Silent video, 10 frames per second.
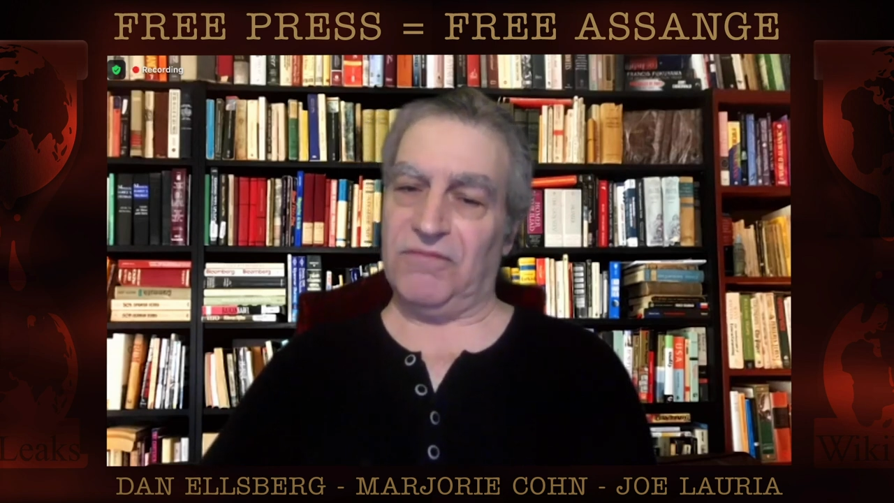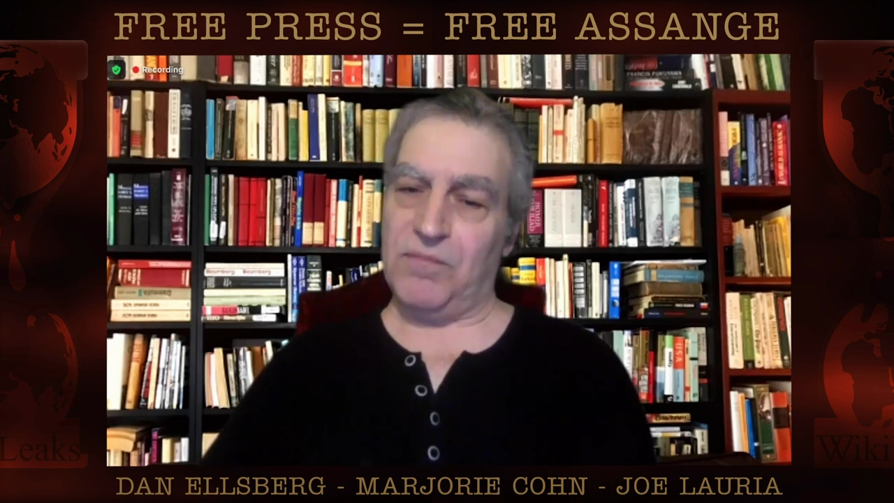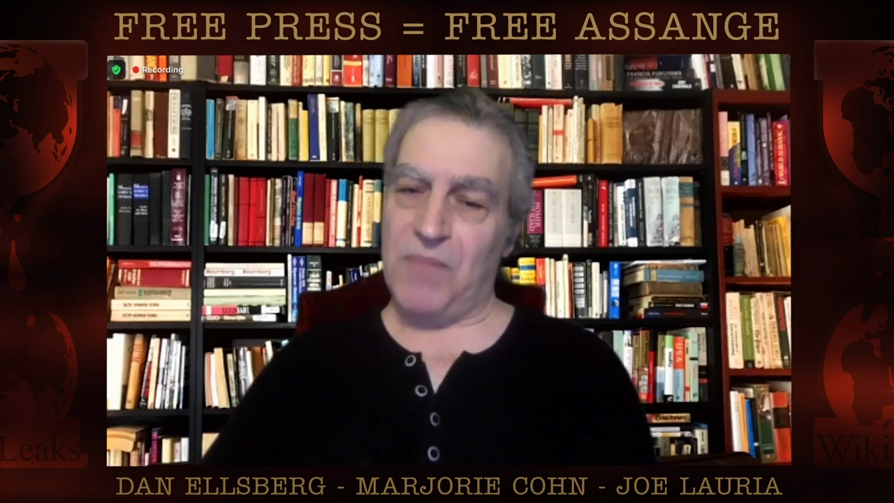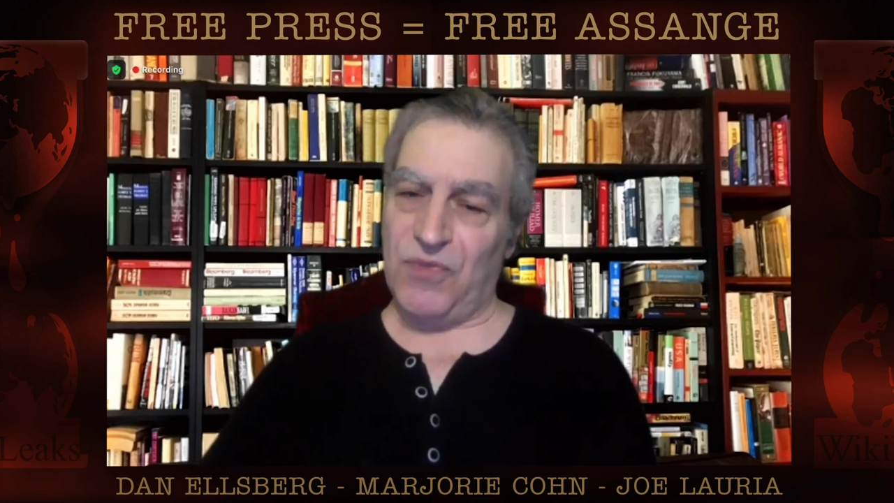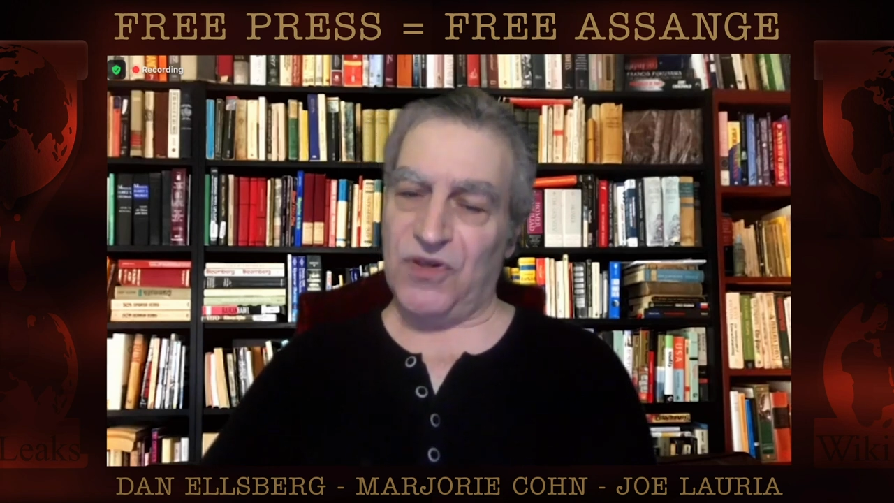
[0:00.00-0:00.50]
to
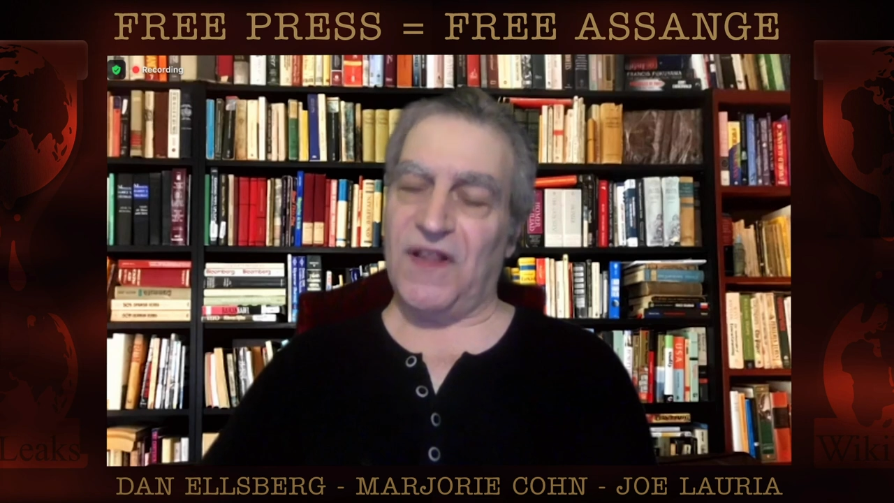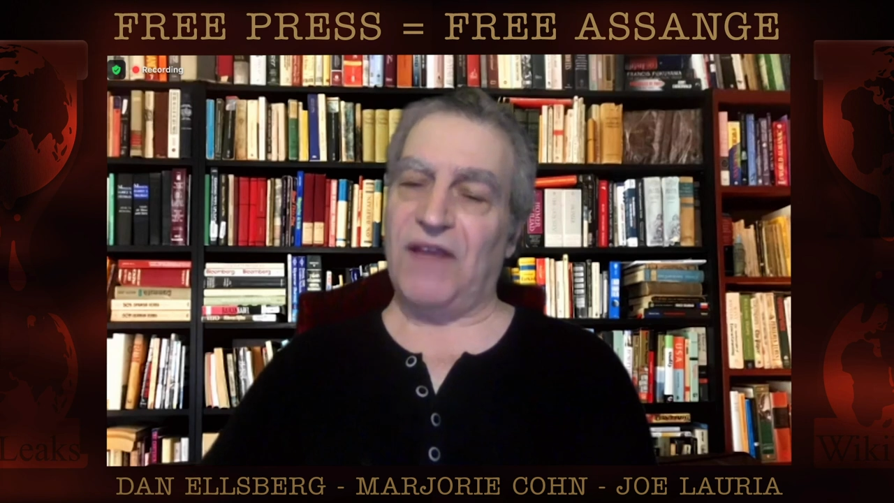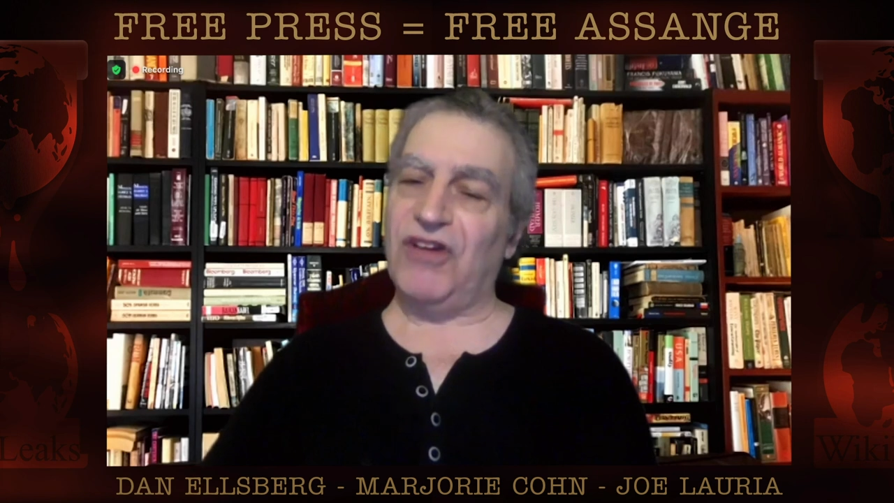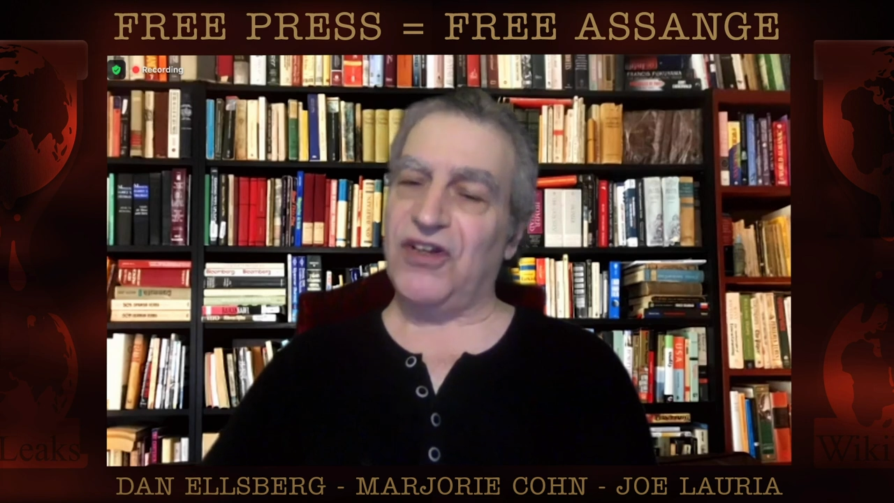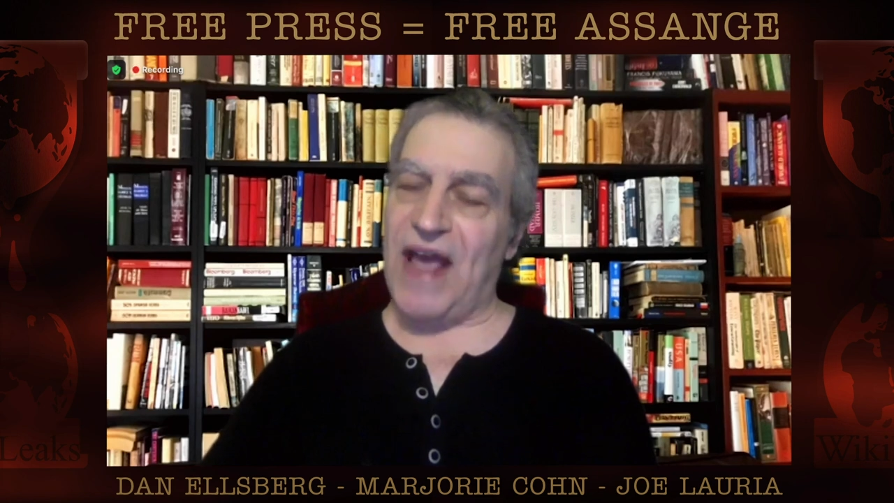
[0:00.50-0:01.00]
remember that
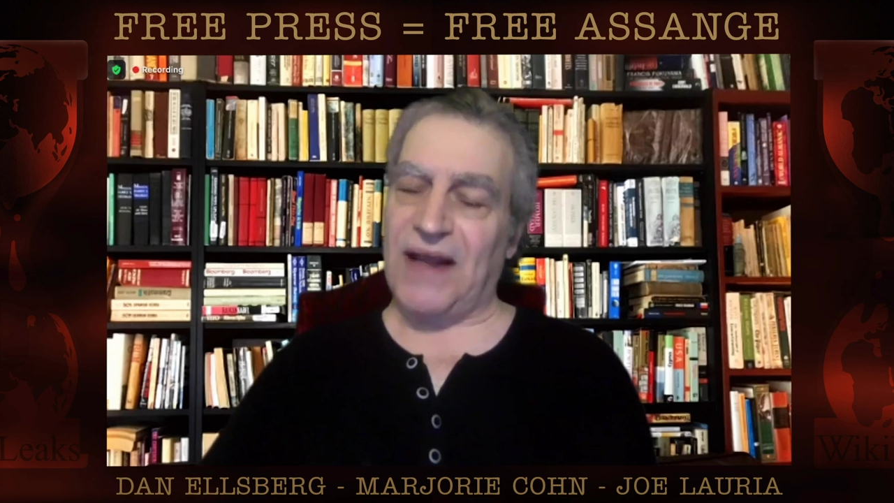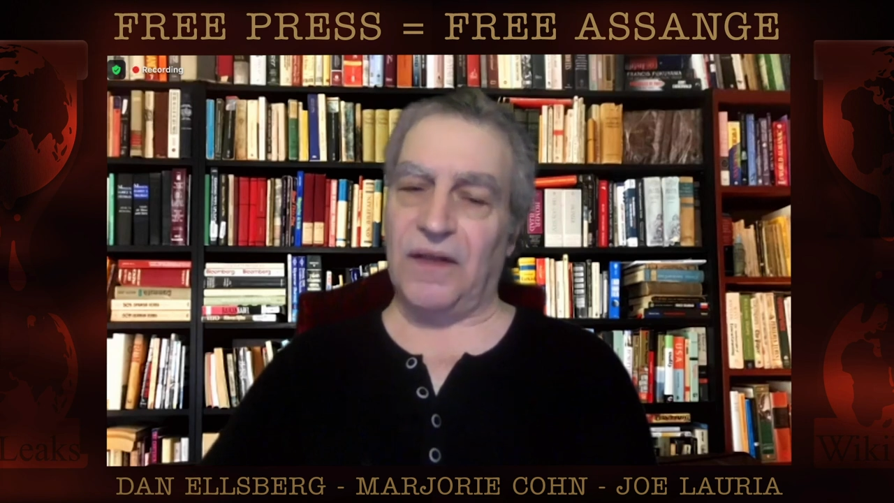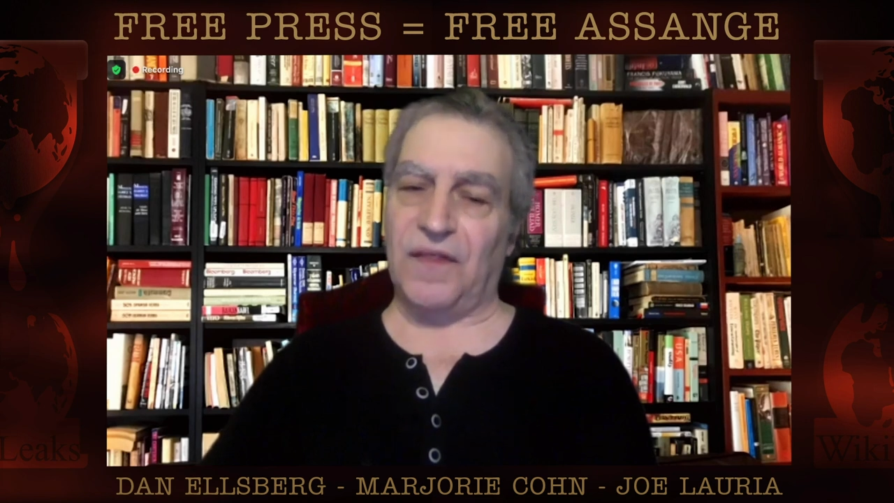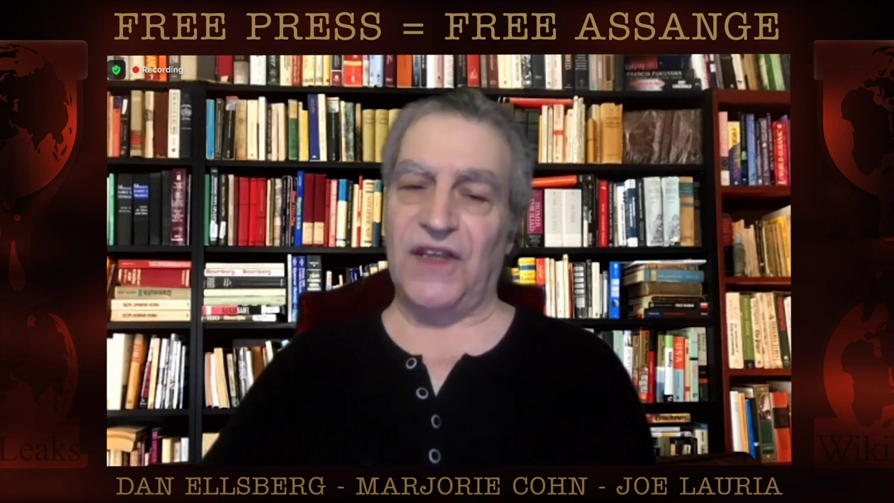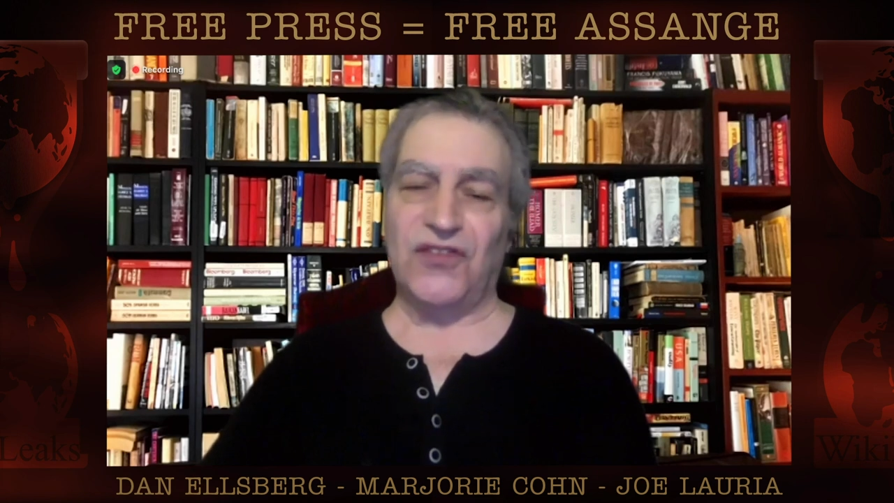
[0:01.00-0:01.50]
they
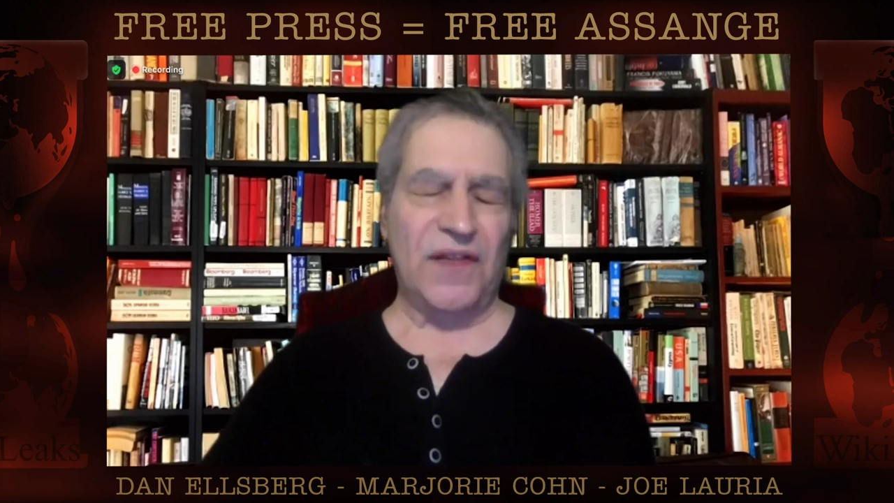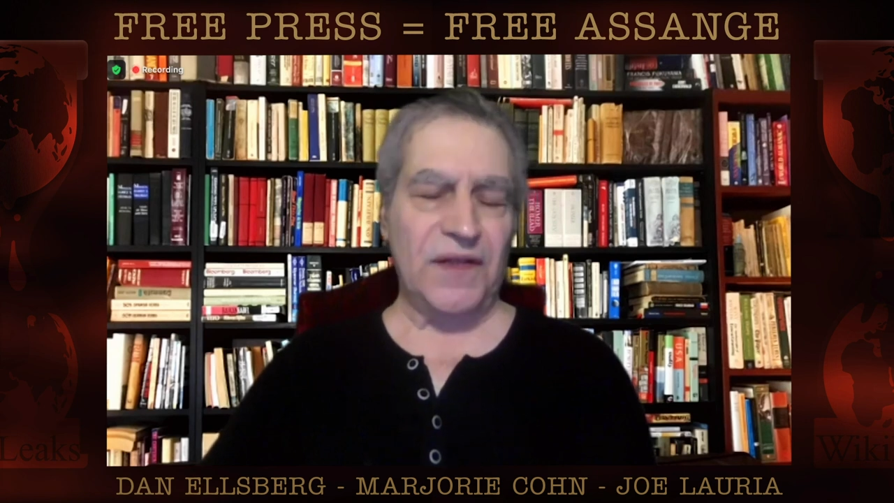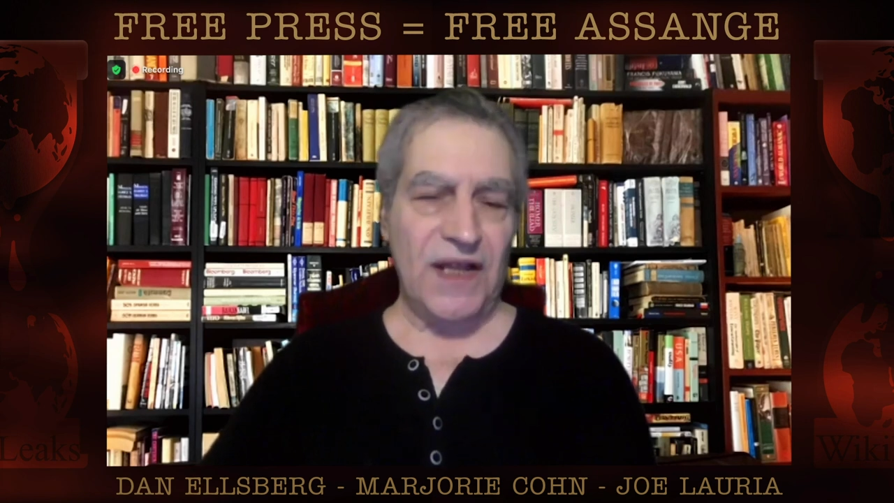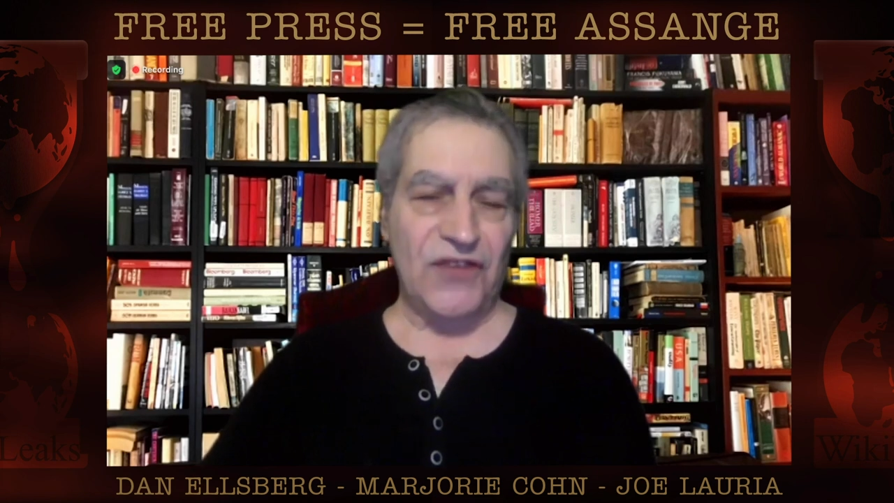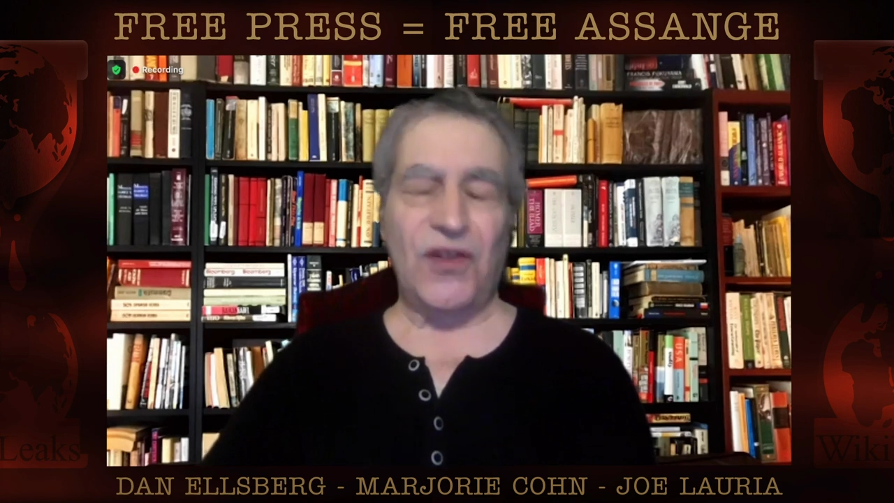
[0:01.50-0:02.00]
redacted things.
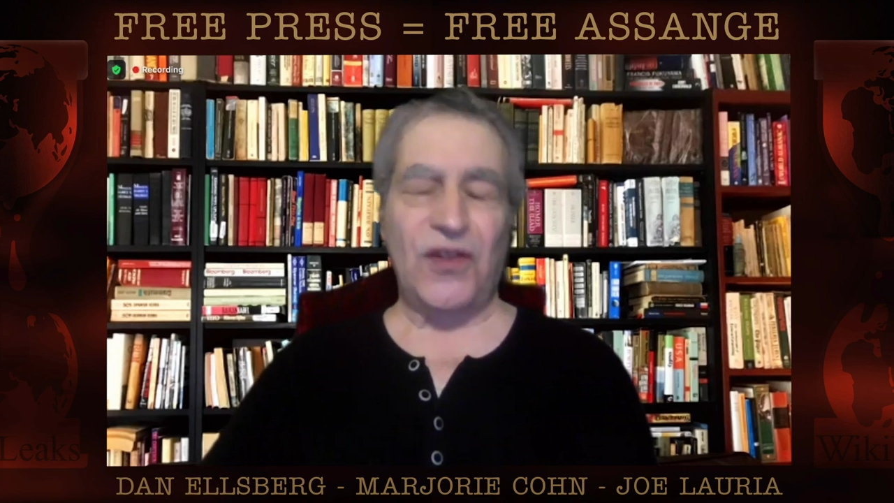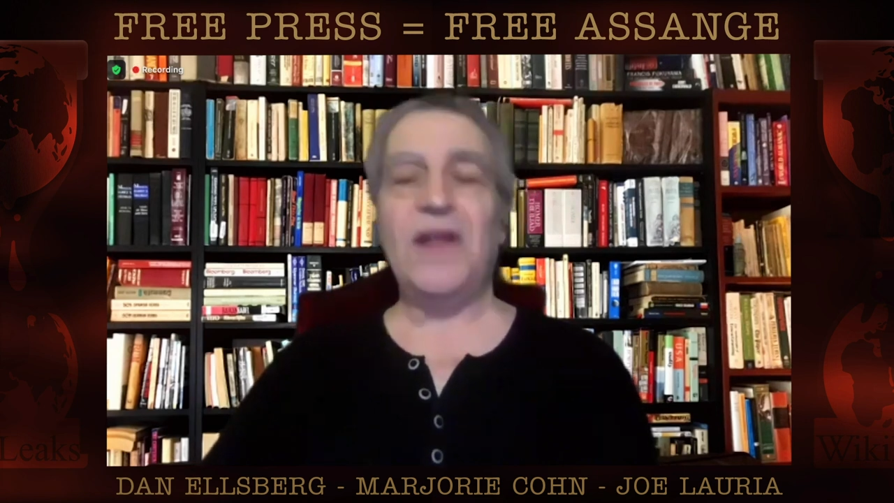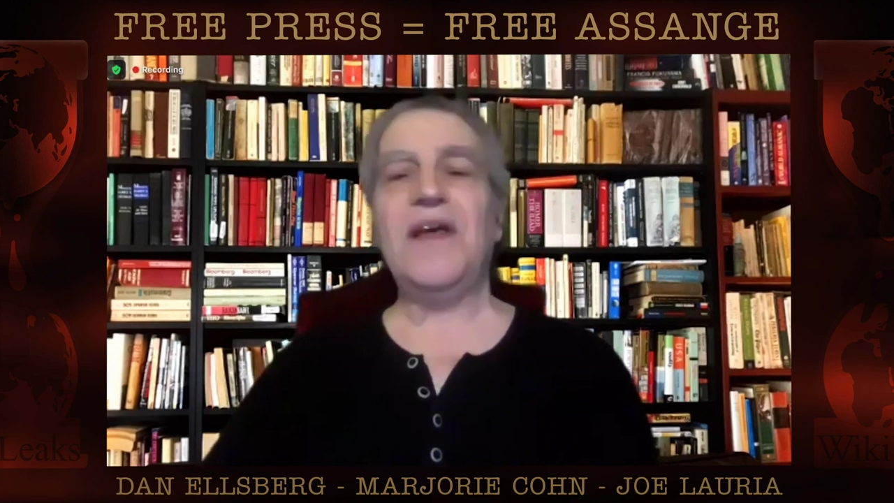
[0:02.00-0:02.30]
Nonetheless,